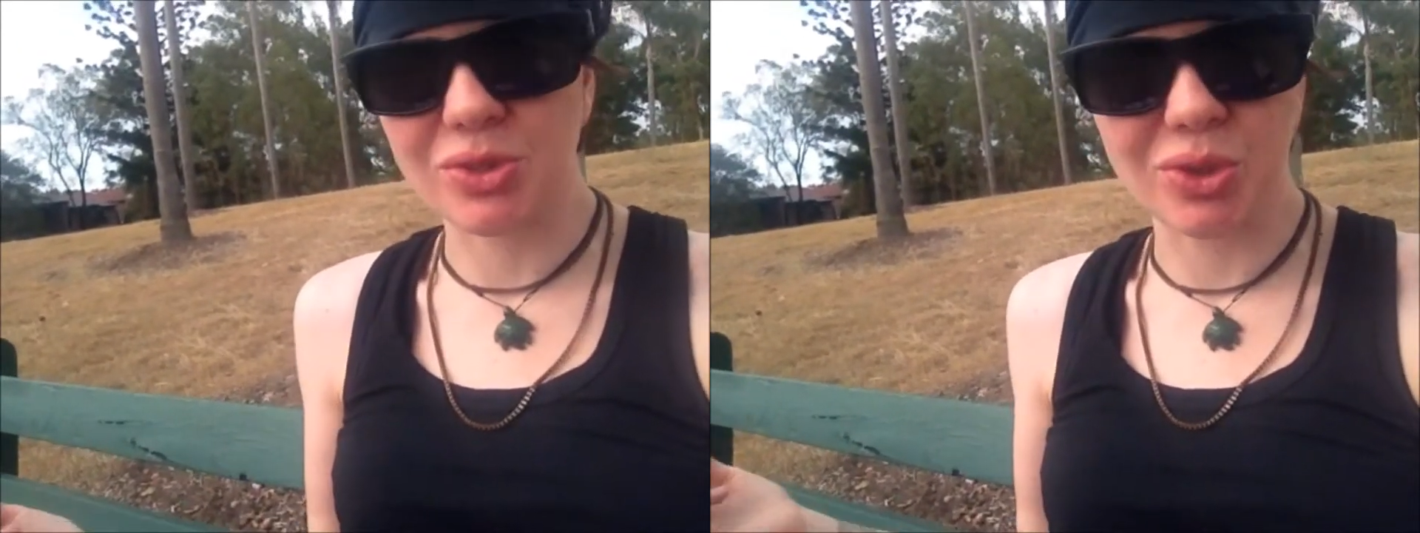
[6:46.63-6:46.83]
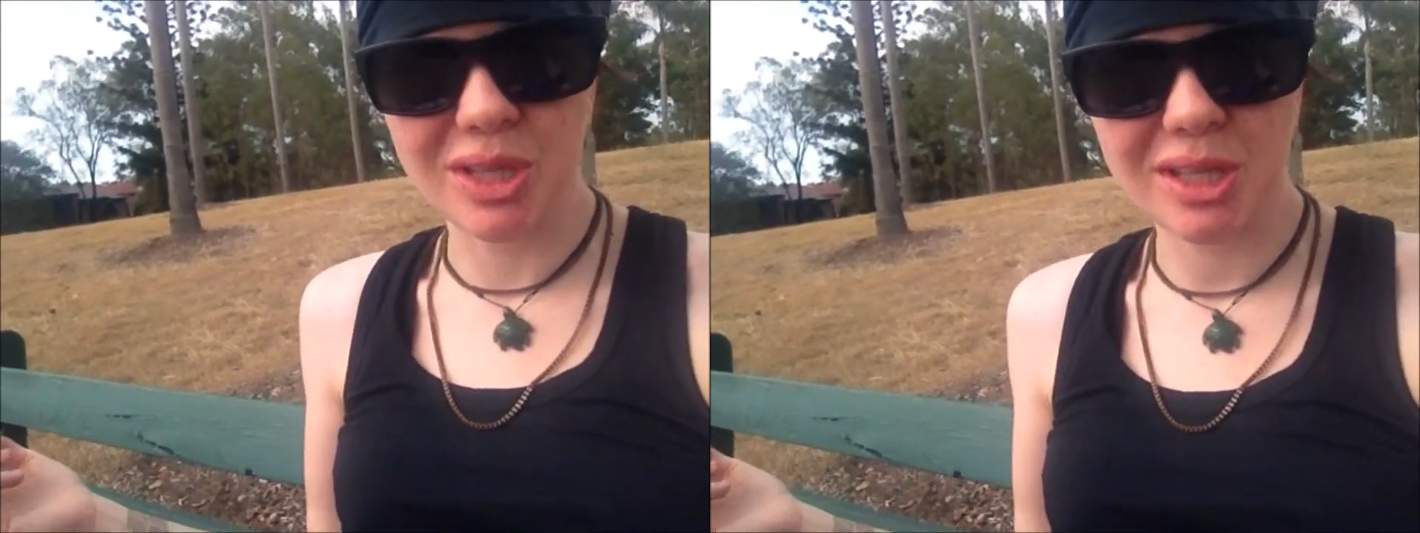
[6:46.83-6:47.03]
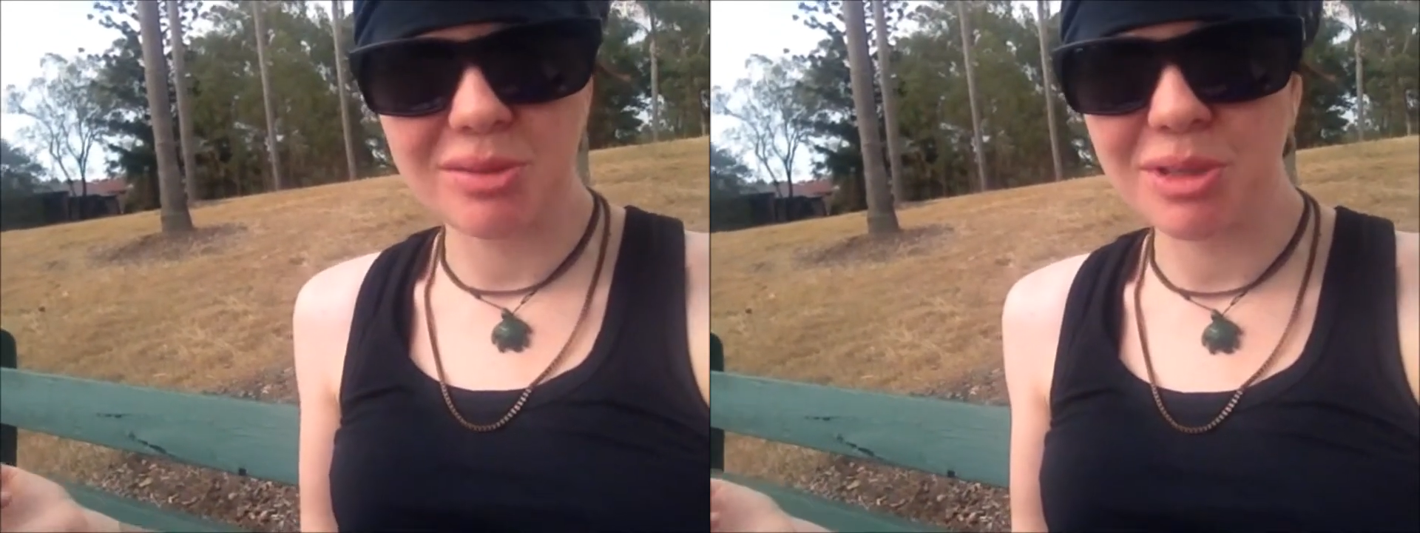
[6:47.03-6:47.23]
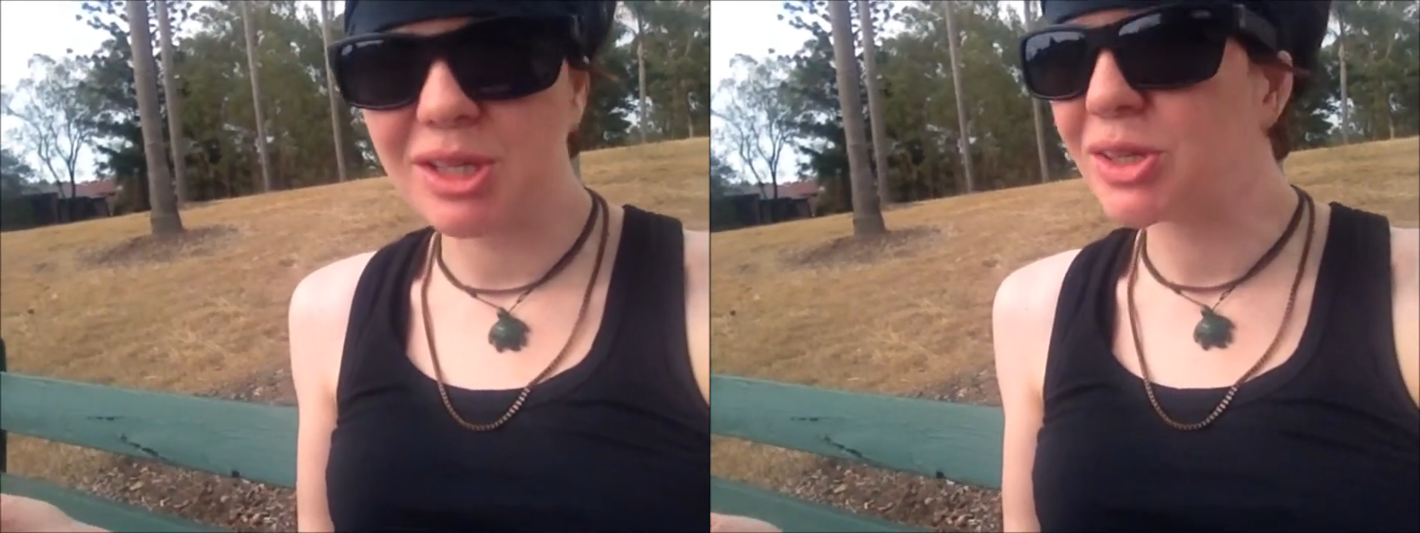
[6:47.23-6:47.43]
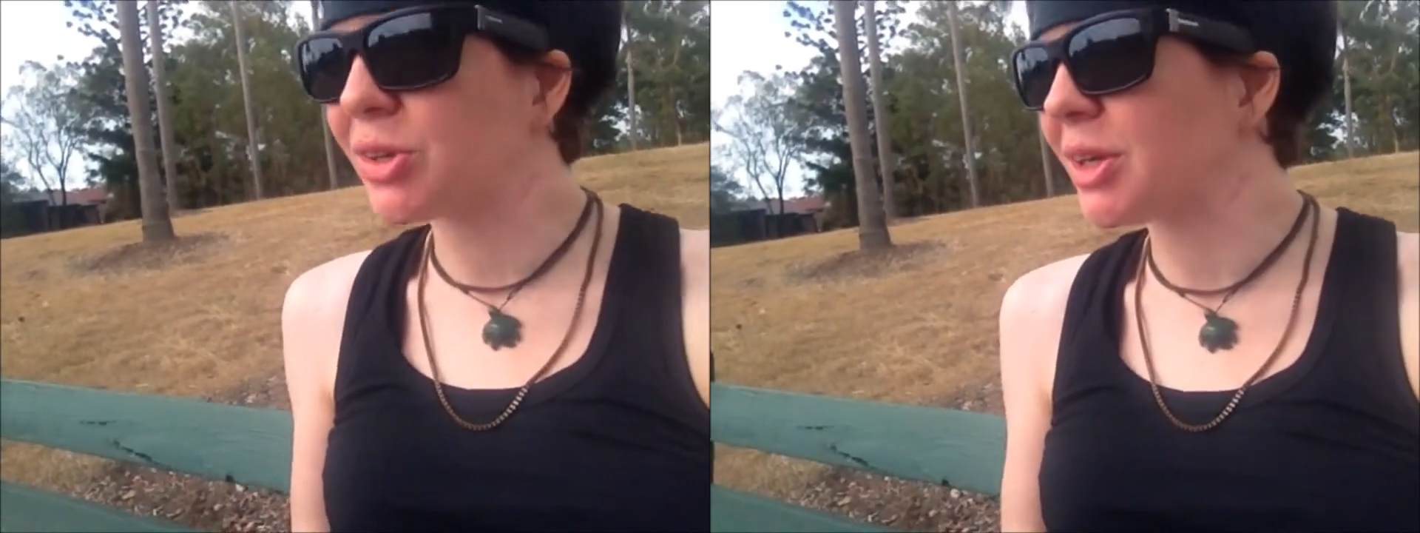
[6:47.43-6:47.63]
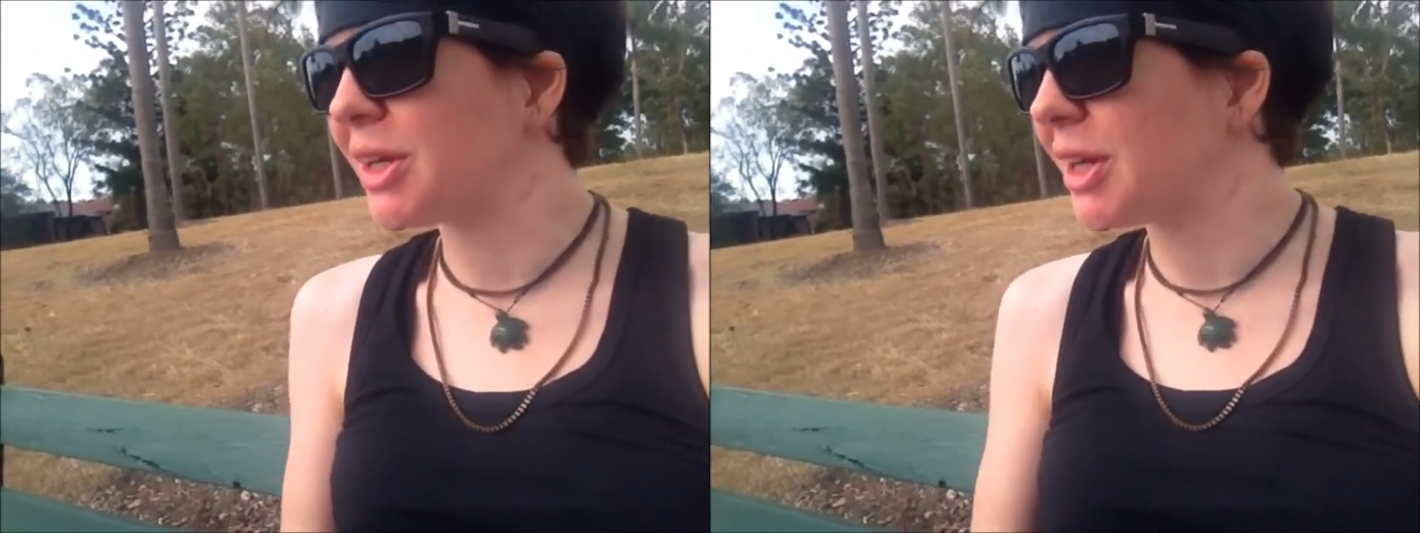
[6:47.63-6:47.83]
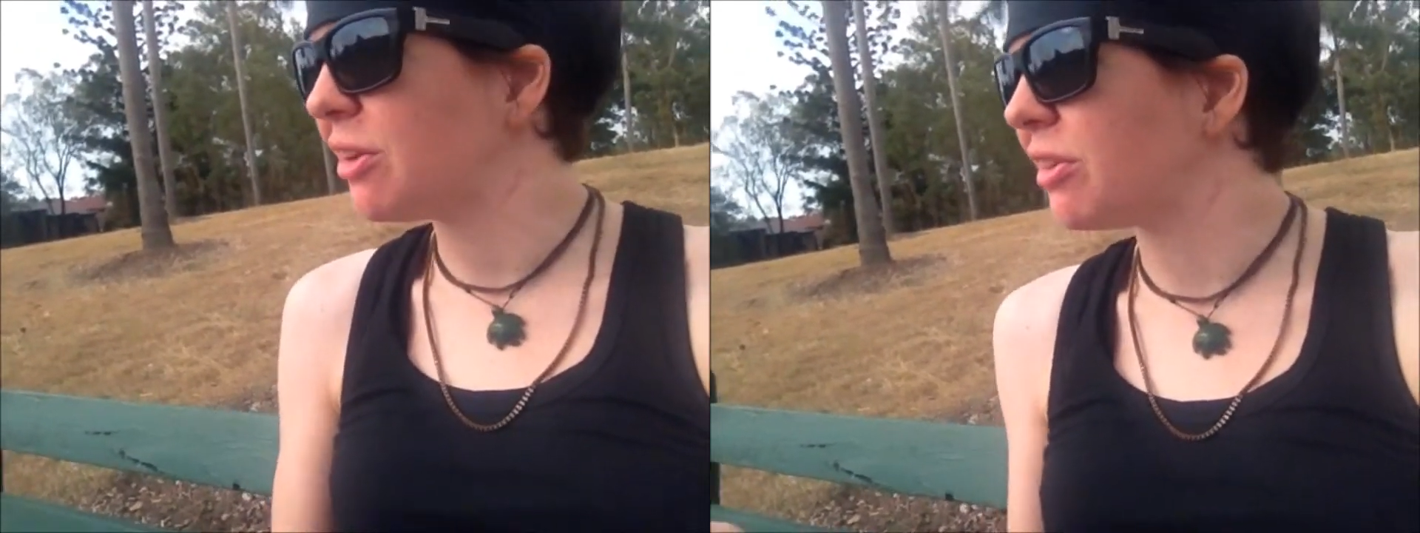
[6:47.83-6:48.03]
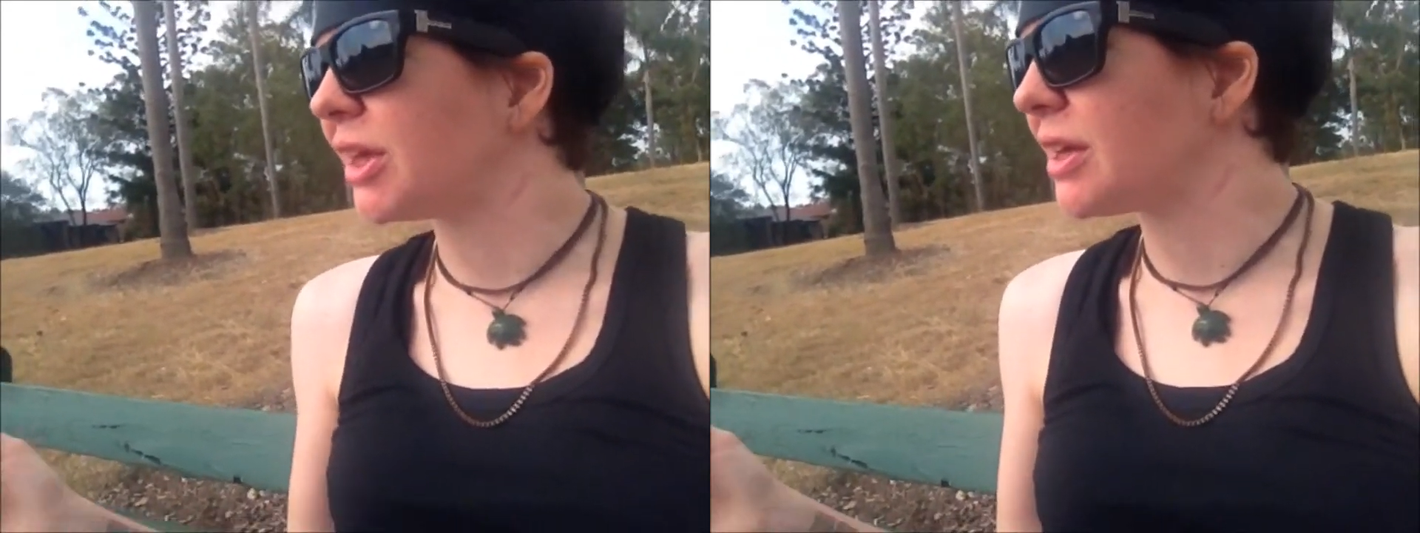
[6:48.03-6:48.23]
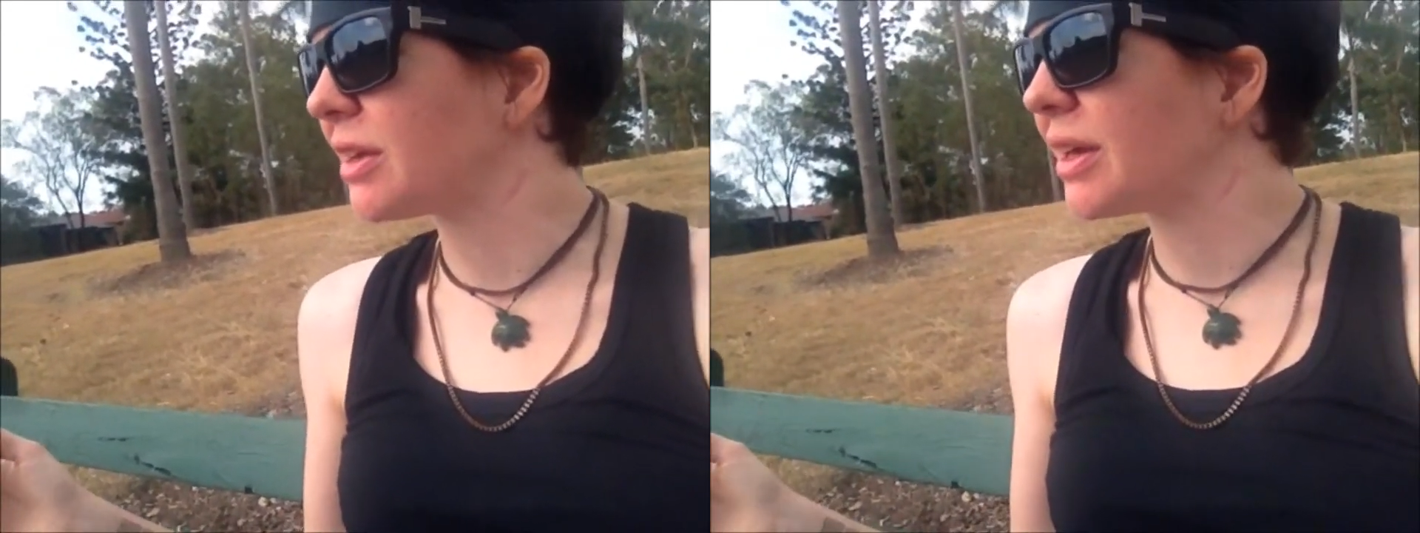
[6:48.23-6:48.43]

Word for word: talking to me or anything.